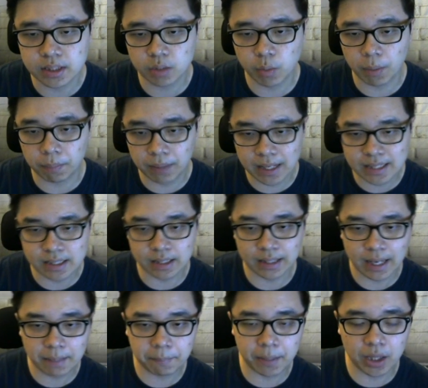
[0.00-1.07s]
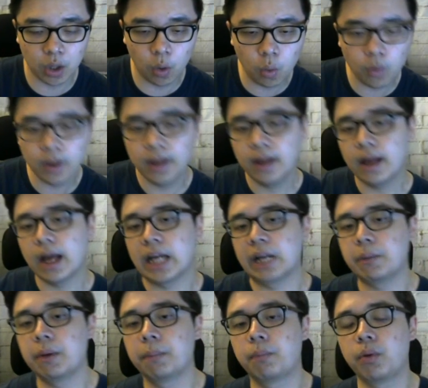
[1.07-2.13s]
So we place a Knight below, and
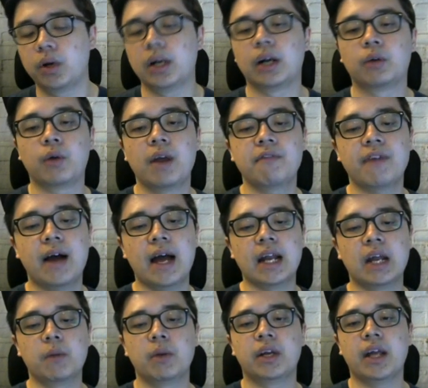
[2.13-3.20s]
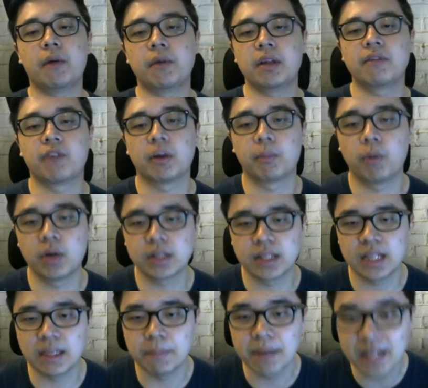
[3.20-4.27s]
then we put the Graveyard, and then we get ready for the poison
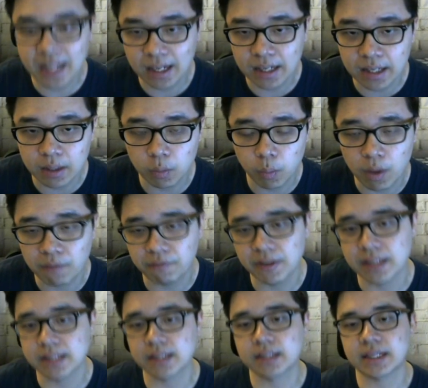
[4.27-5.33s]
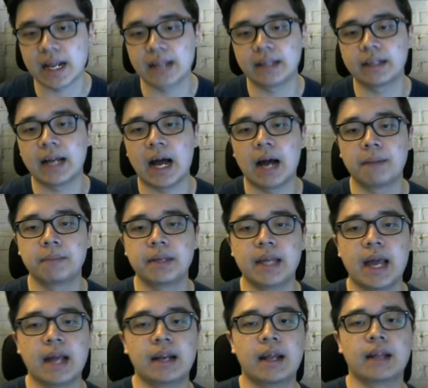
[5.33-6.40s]
immediately with his Skeleton Army,
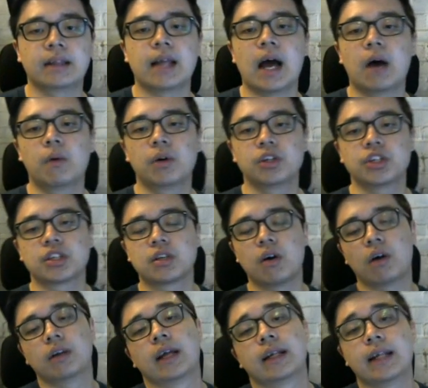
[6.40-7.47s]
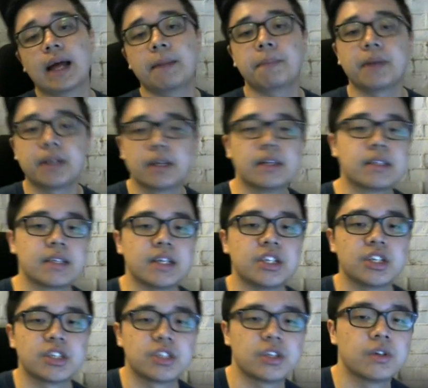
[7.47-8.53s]
and that tower just gone like that because he
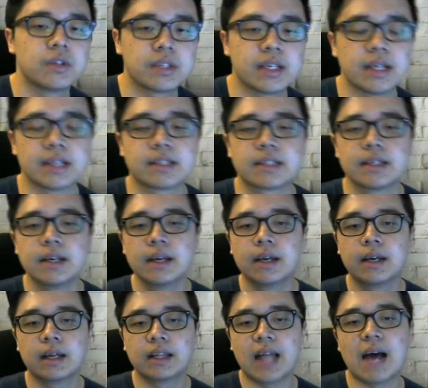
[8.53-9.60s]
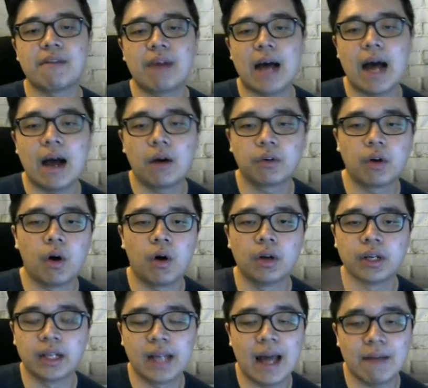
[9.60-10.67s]
just used his Lava Hound on
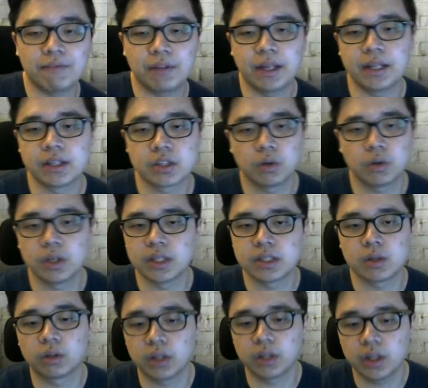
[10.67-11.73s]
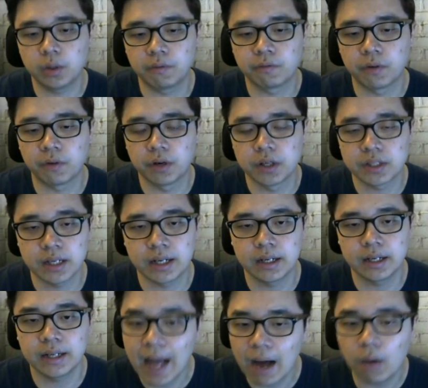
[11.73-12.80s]
the left lane, so it's totally good for us. And
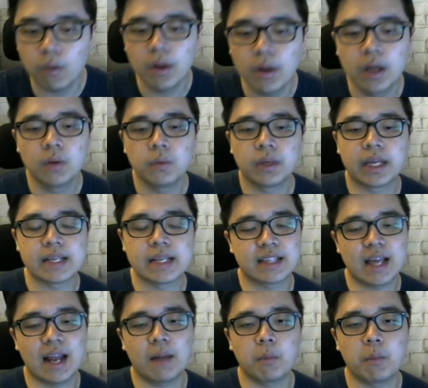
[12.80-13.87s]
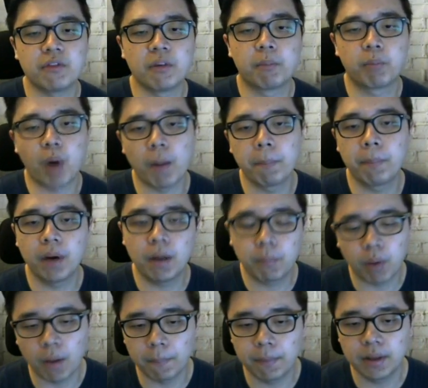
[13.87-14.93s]
then now we can set up with a
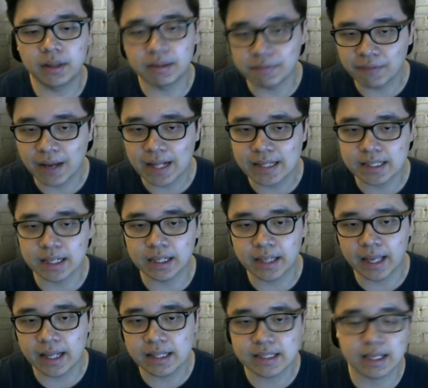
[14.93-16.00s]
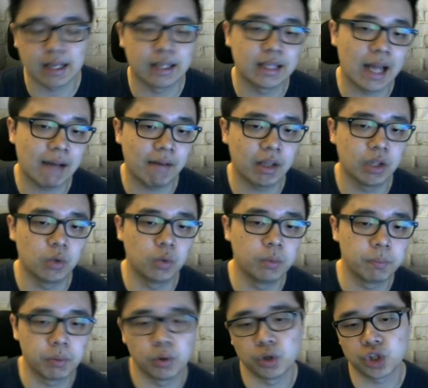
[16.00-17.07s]
proper defense against a Lava
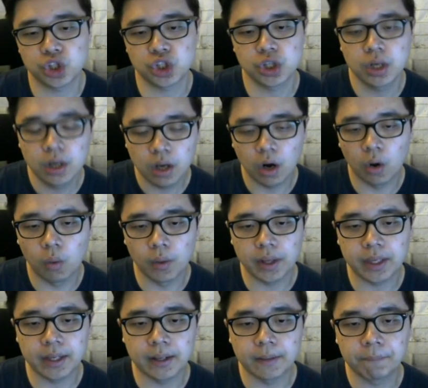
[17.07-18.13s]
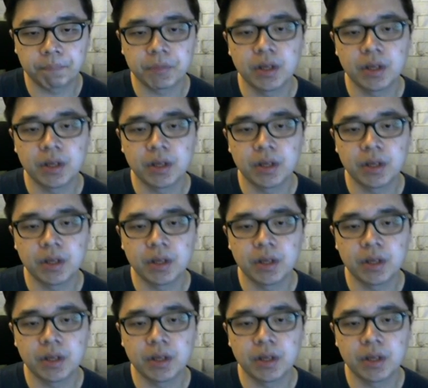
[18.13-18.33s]
Loon push over here.